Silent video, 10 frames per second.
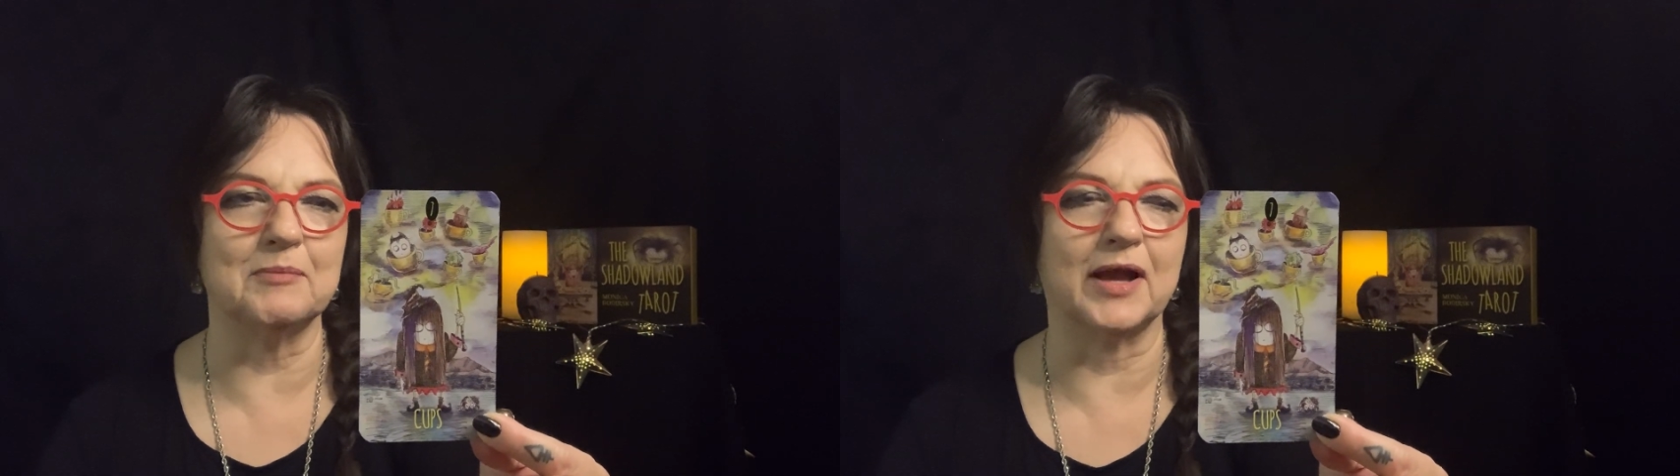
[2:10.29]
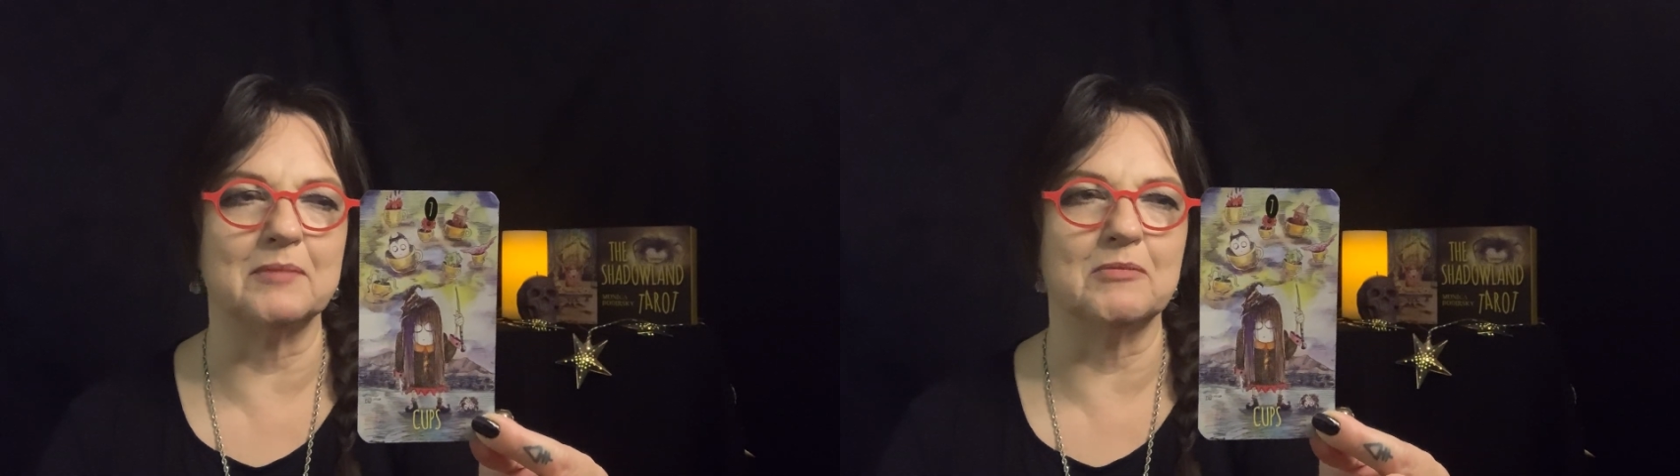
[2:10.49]

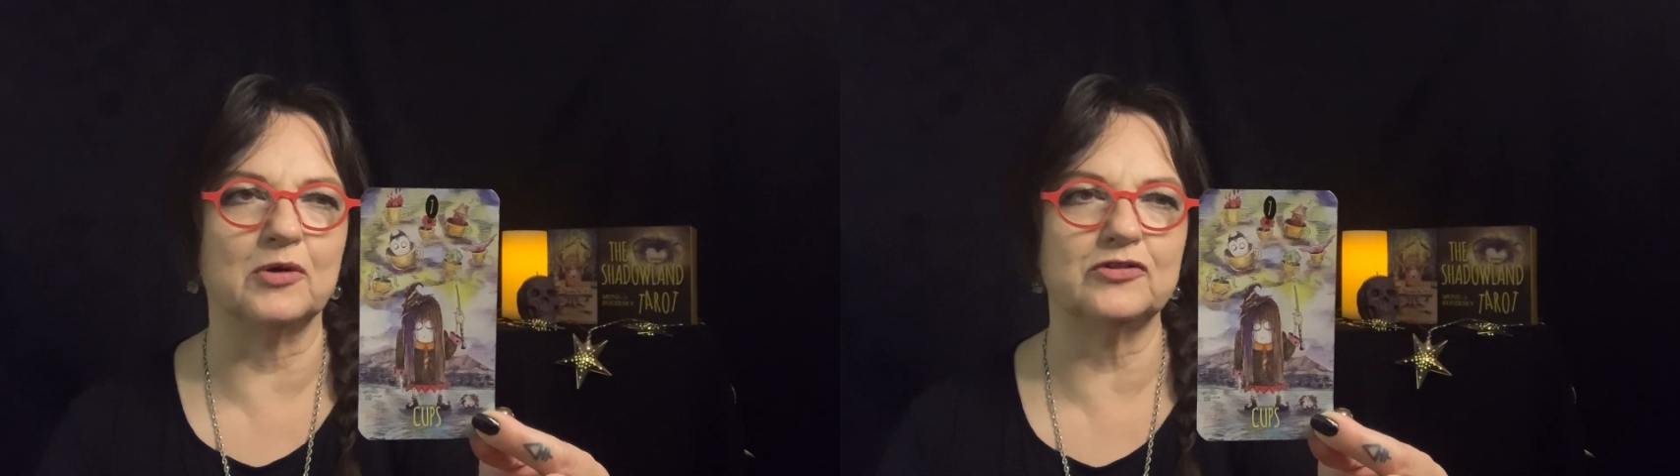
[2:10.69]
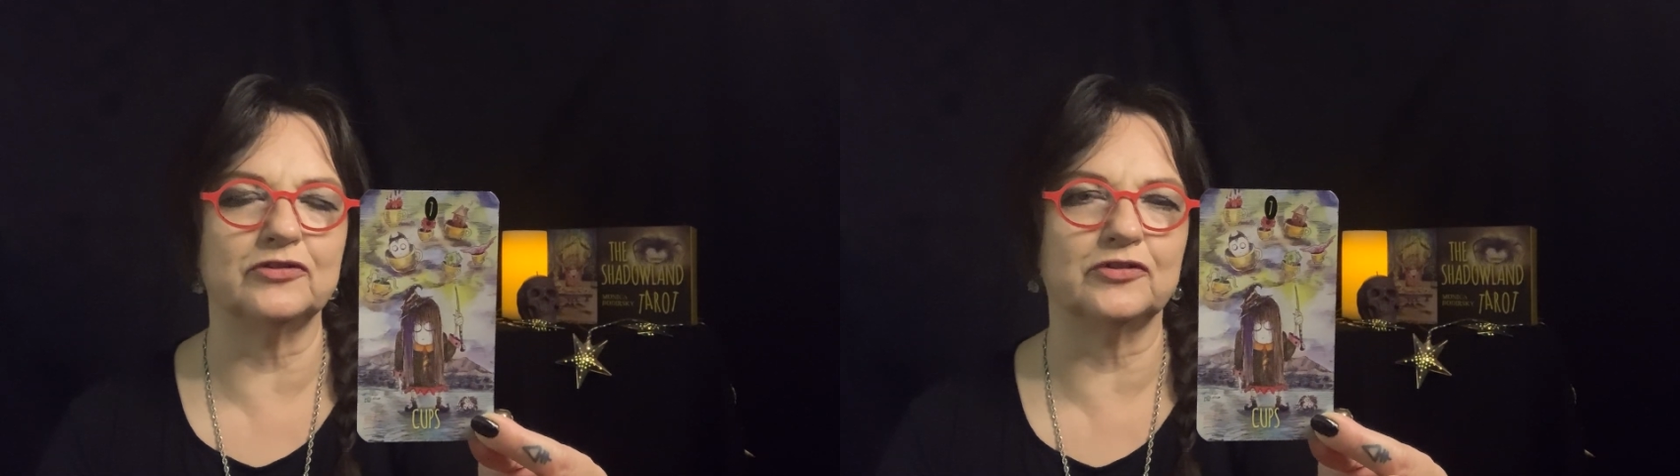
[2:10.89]
my
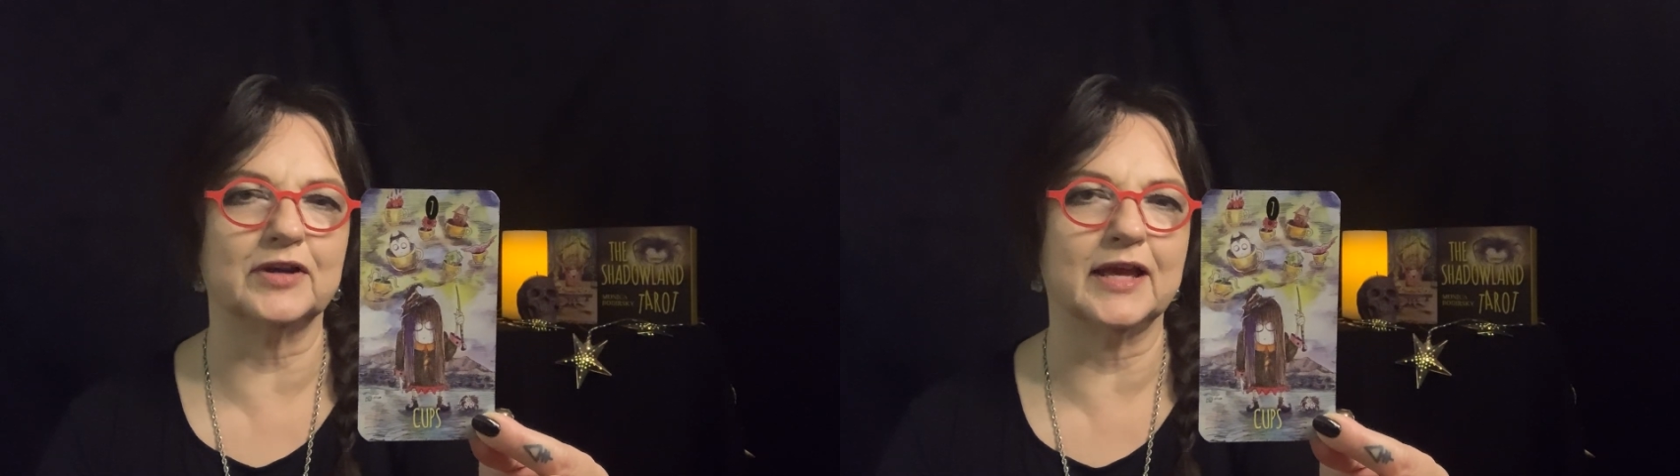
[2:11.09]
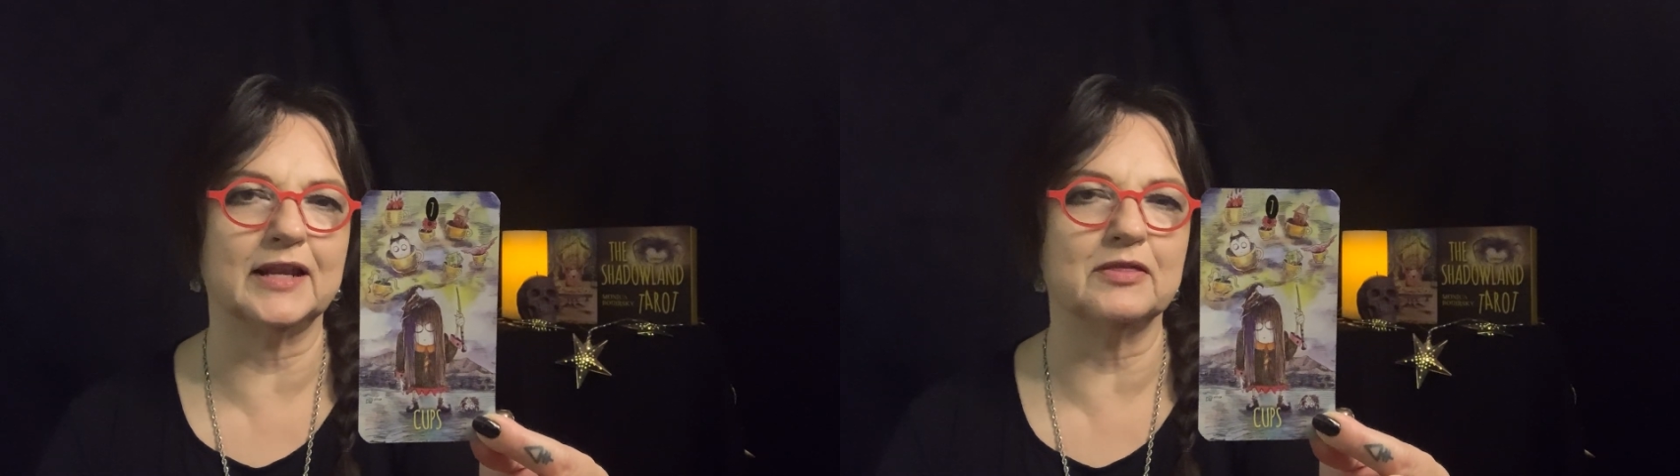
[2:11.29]
emotions are
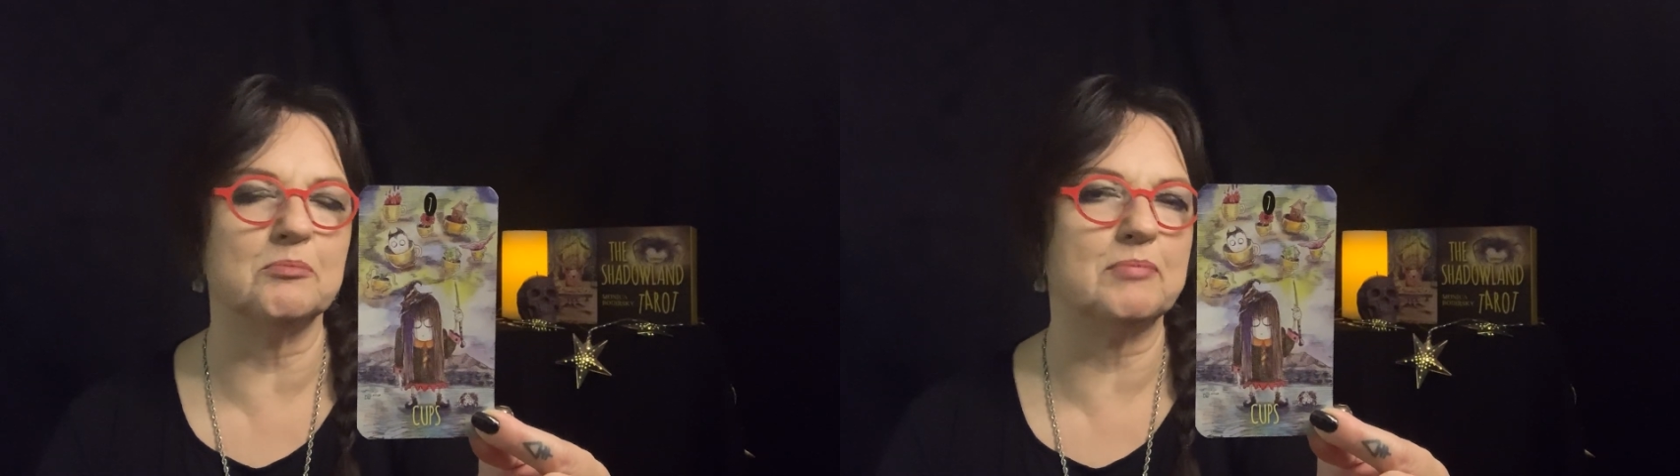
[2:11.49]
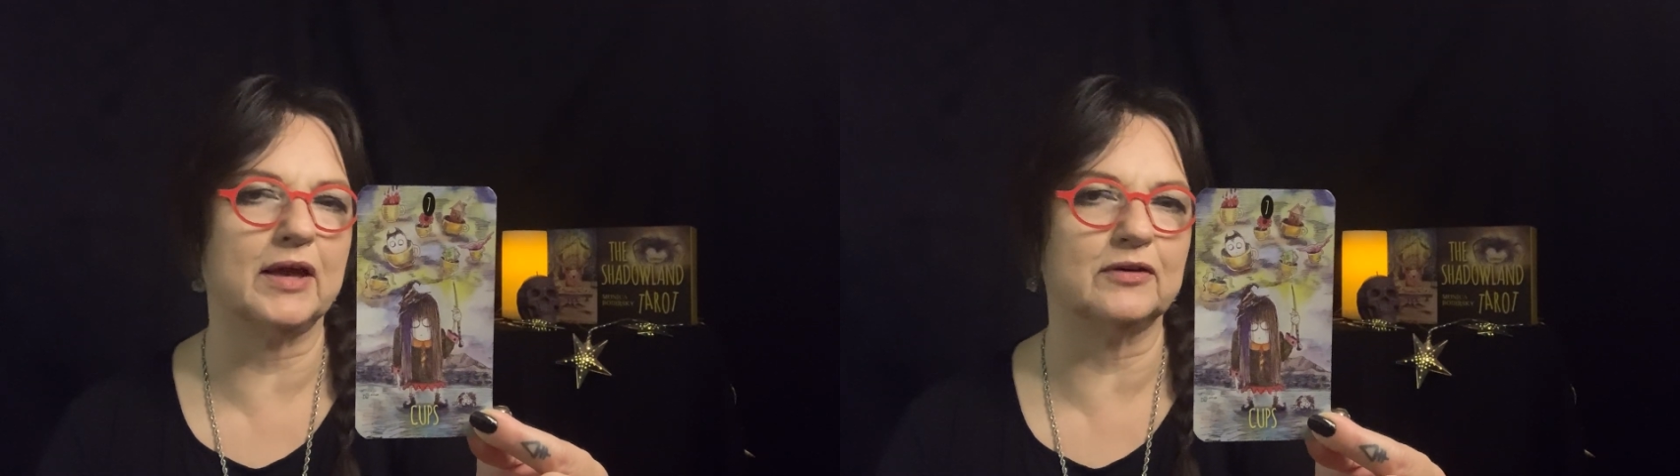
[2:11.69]
getting the
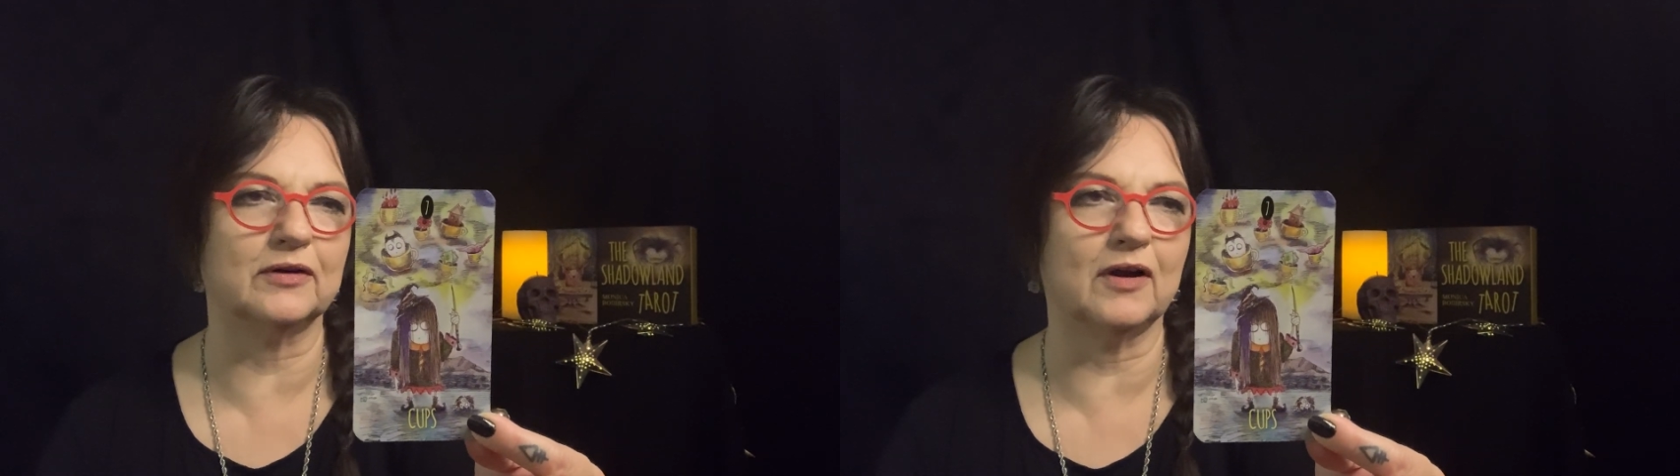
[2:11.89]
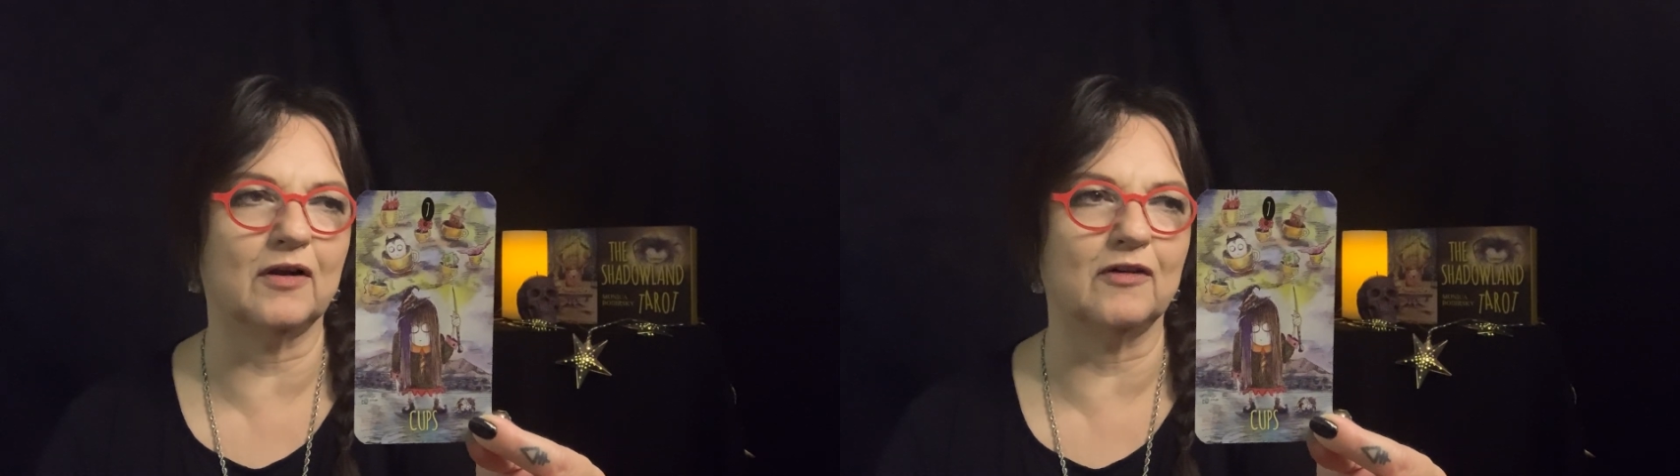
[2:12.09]

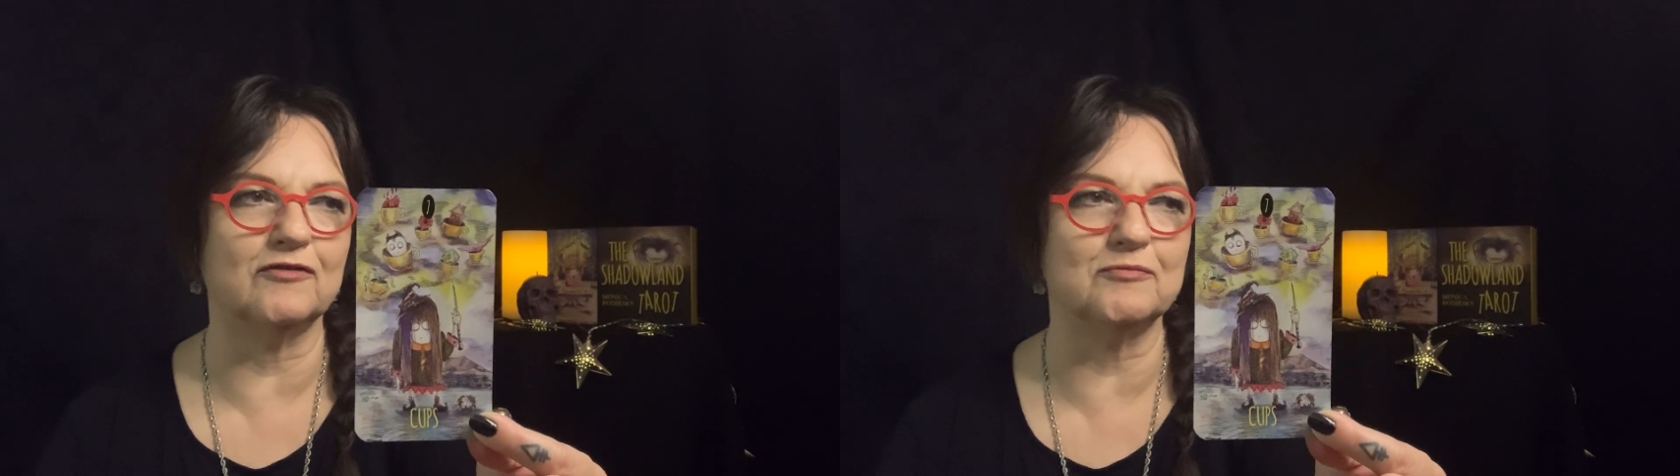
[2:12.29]
better of